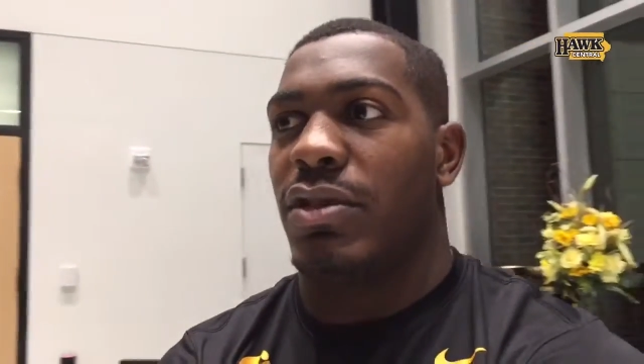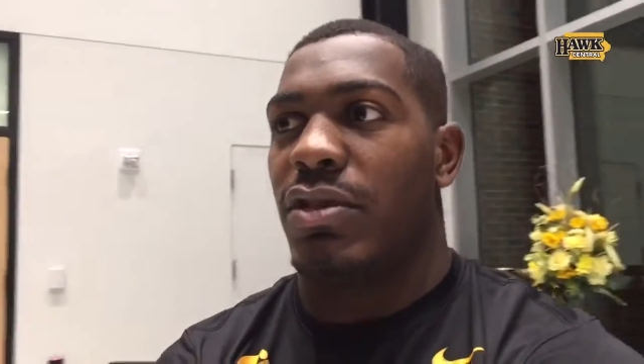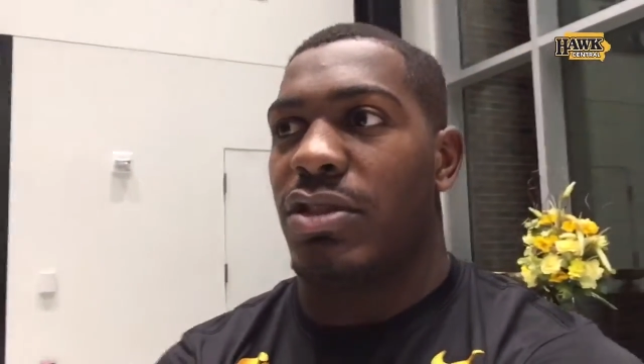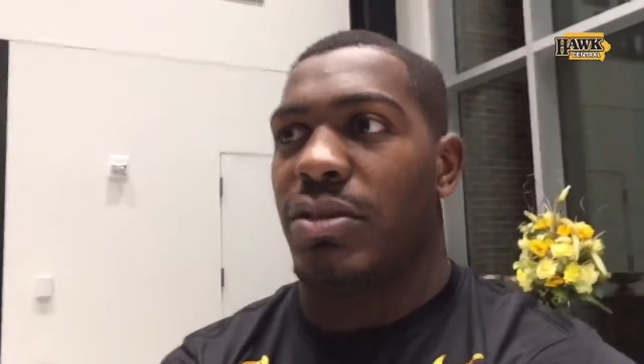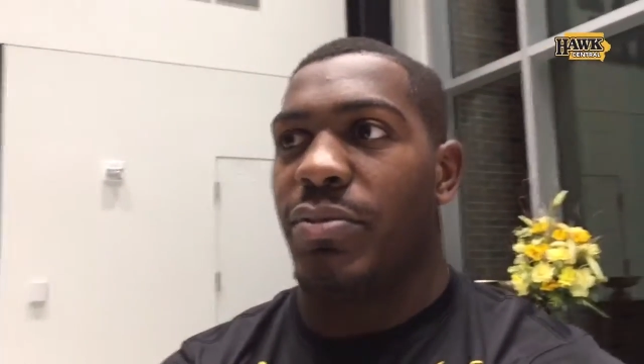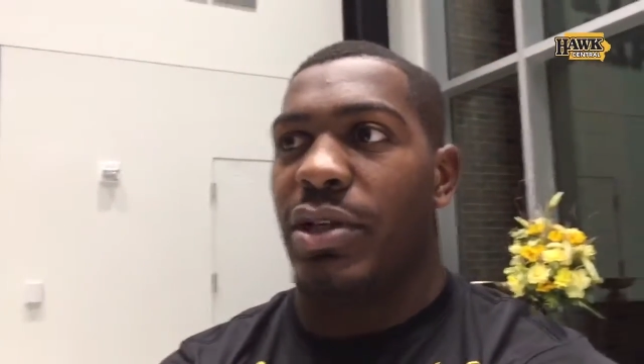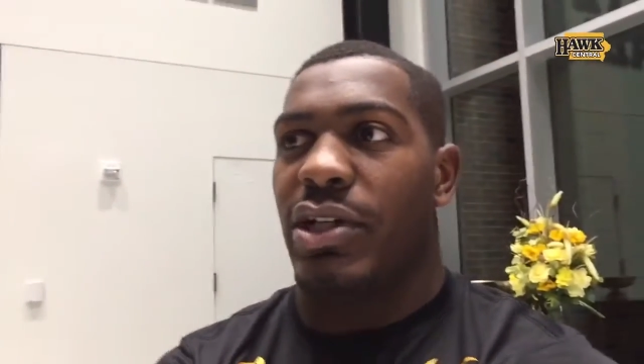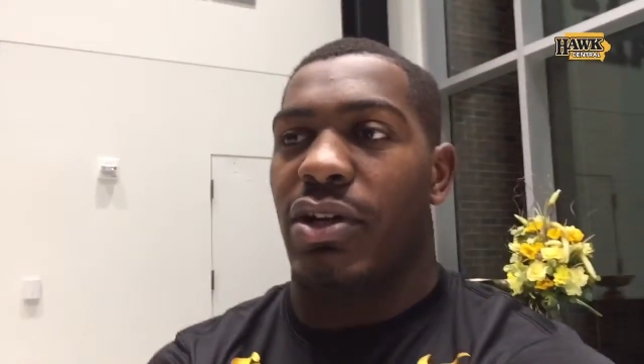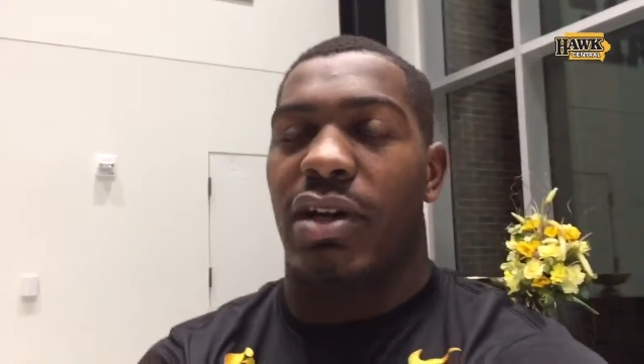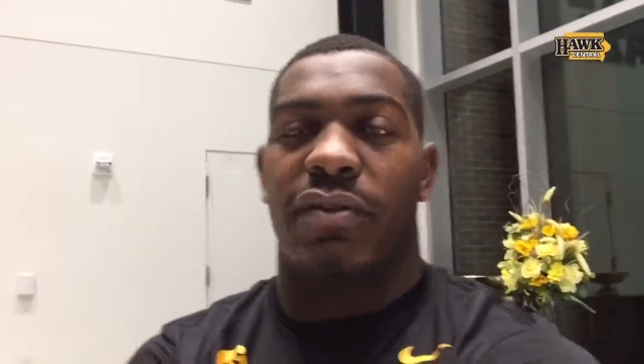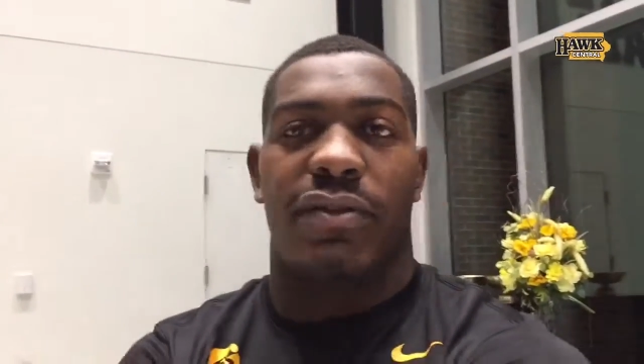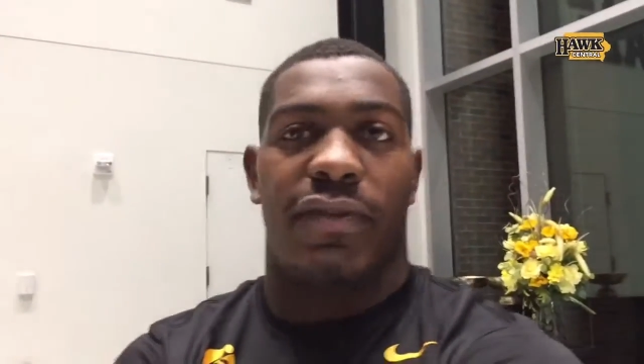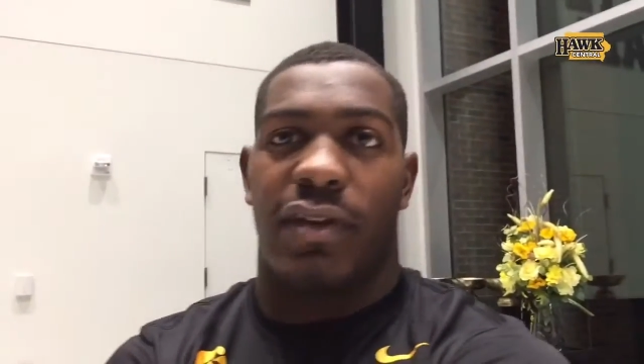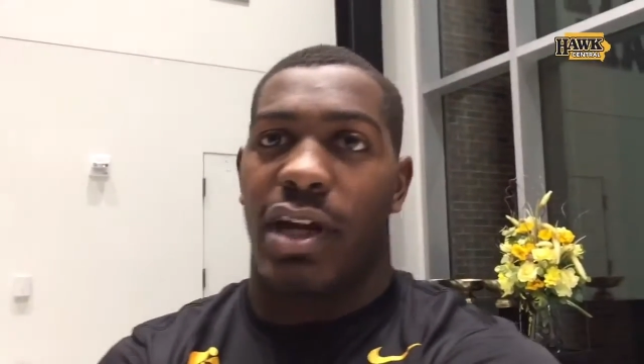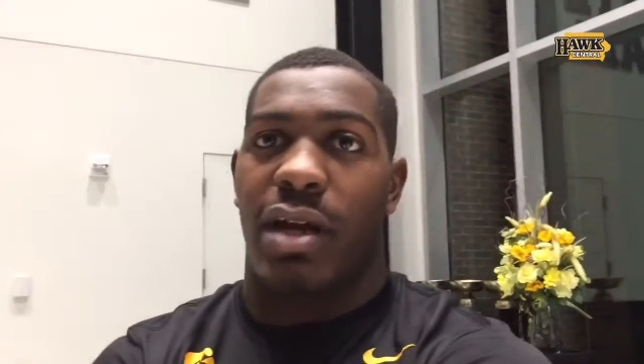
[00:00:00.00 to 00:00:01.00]
you know, just being
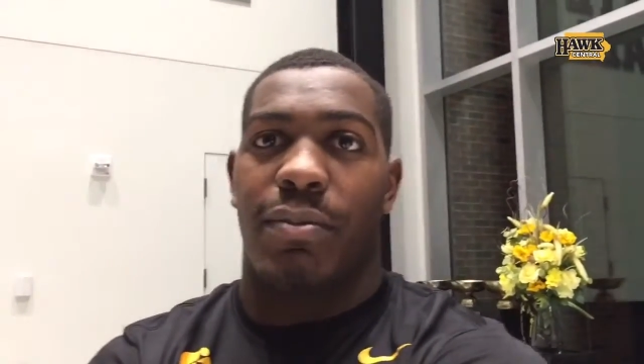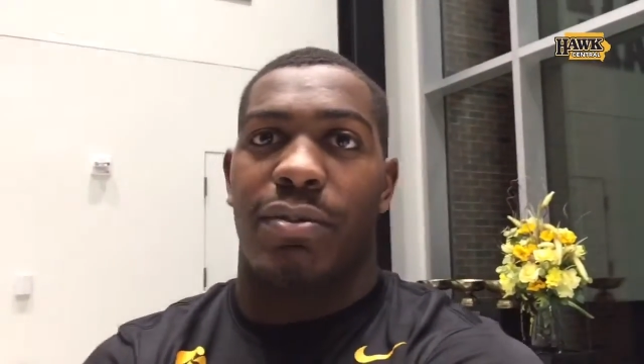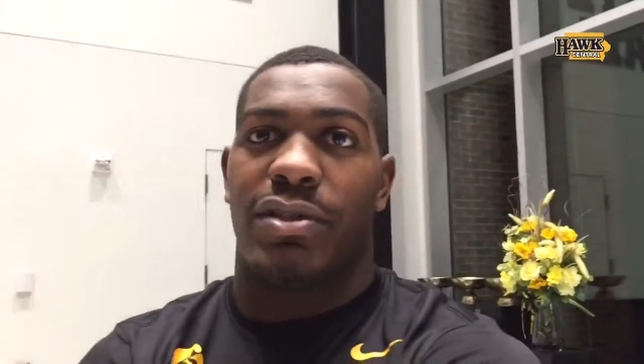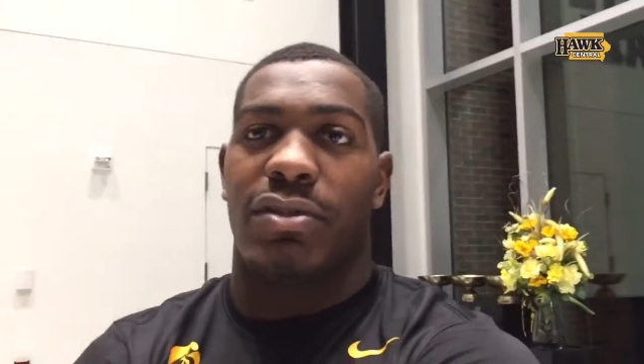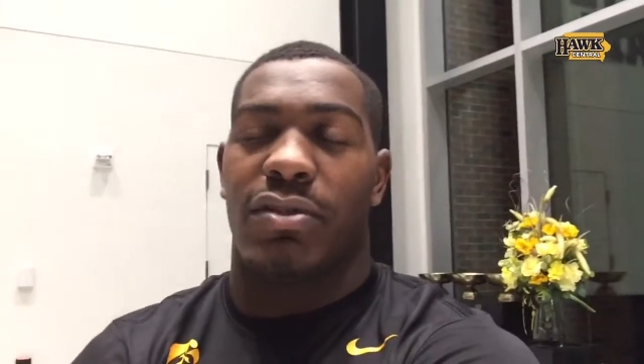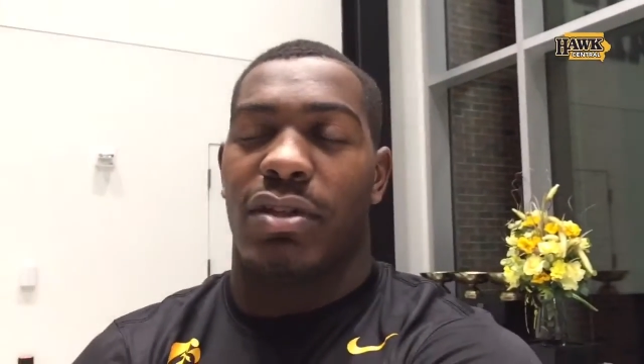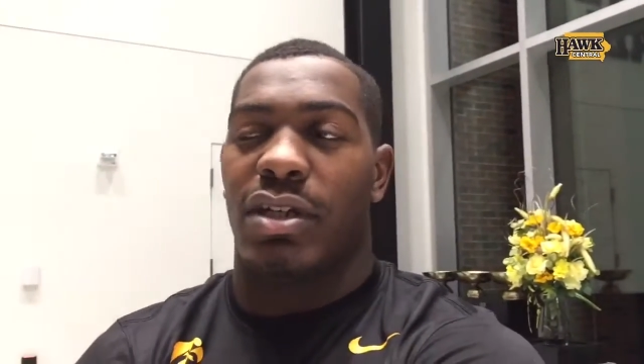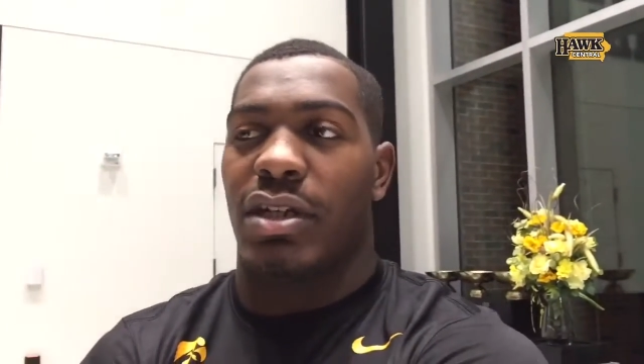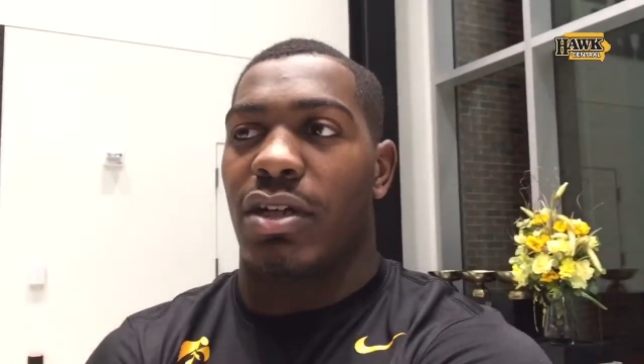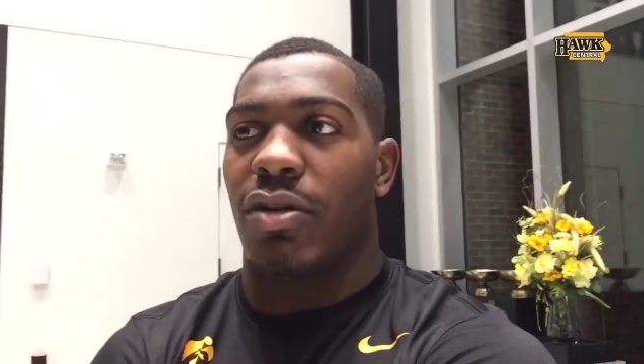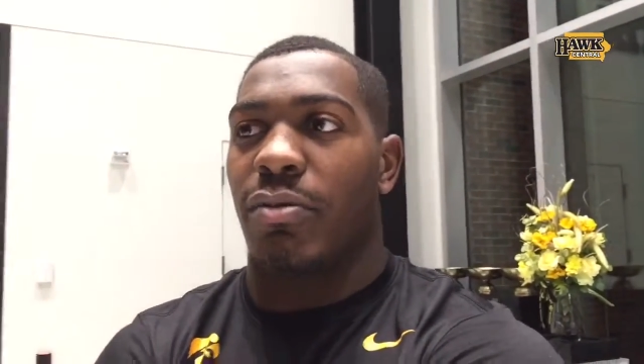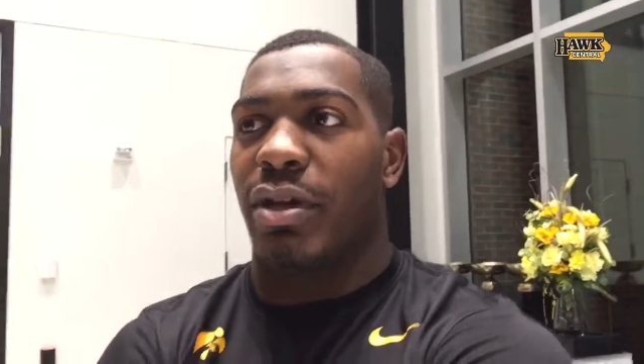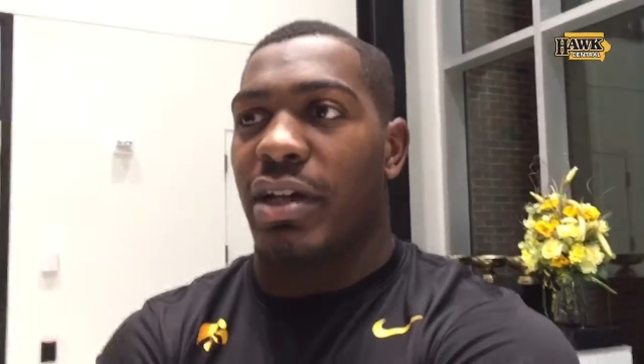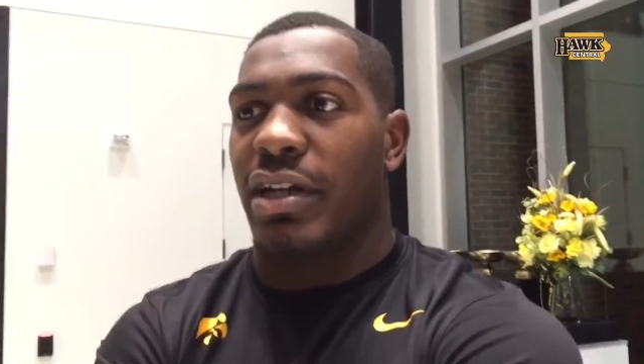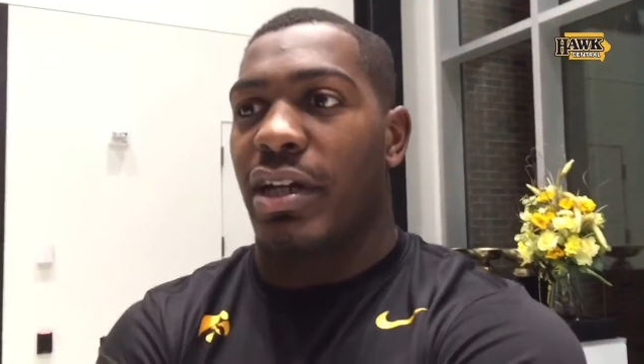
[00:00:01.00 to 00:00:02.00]
grateful for the opportunity to
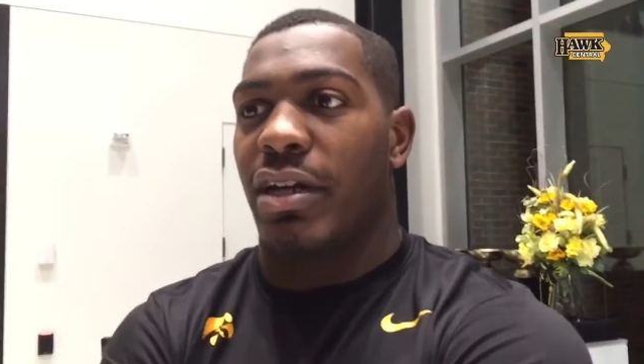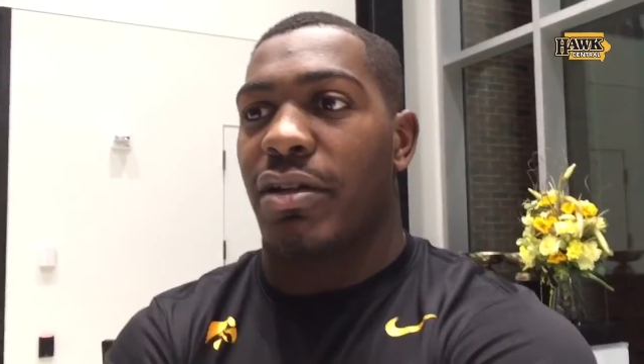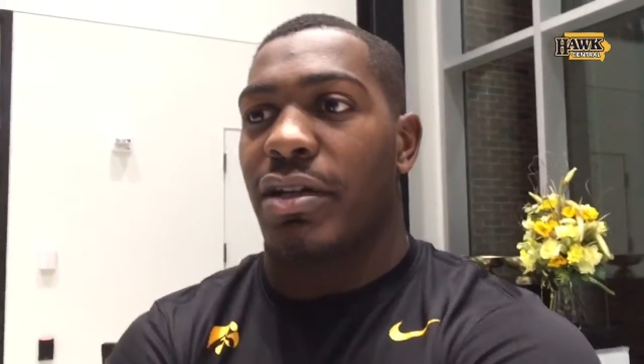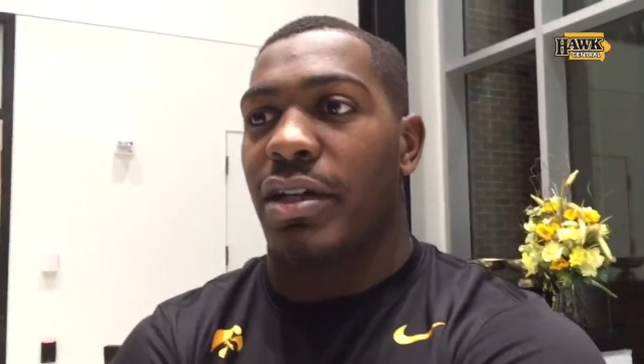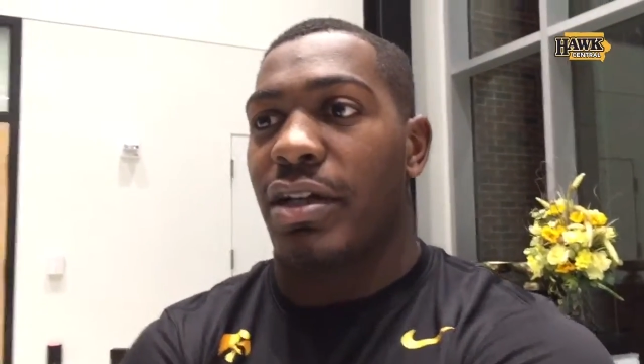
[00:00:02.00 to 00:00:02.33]
go back down yeah.